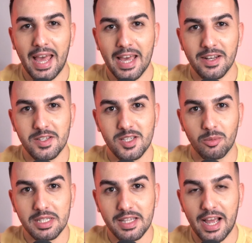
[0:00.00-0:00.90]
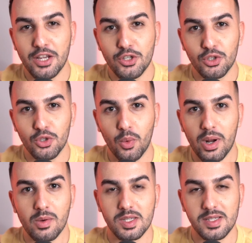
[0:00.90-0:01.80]
and it's something that I used to do when
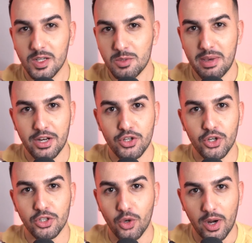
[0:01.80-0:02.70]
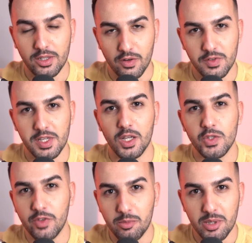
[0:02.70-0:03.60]
I was a sales manager, director of sales,
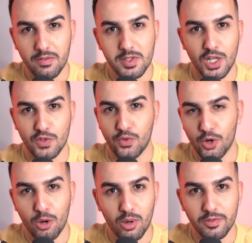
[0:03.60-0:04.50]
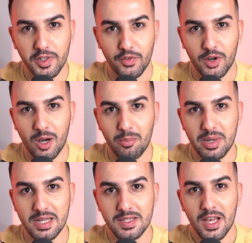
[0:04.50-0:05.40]
VP of sales for a number of different
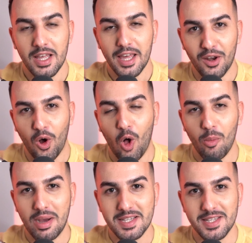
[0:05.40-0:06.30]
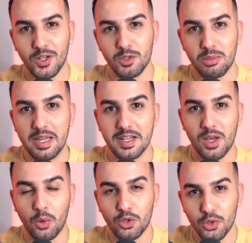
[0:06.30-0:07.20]
companies. In all my sales meetings, I
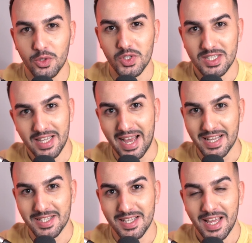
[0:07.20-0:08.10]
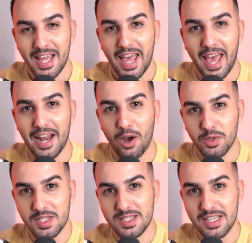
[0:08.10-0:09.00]
would do this test and I
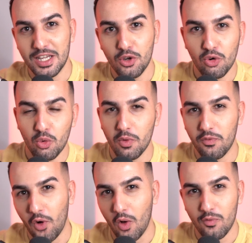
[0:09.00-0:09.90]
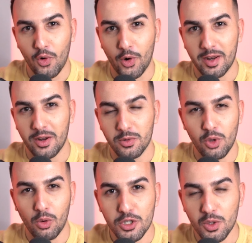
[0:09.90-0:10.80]
would see who would fall for it and it was
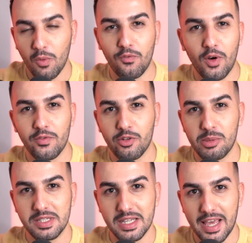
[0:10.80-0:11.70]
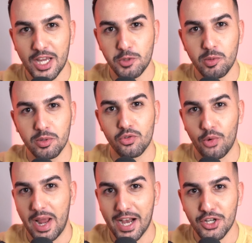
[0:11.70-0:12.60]
always so fun for me to gauge people's
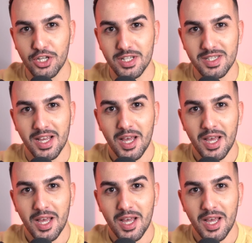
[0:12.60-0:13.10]
reactions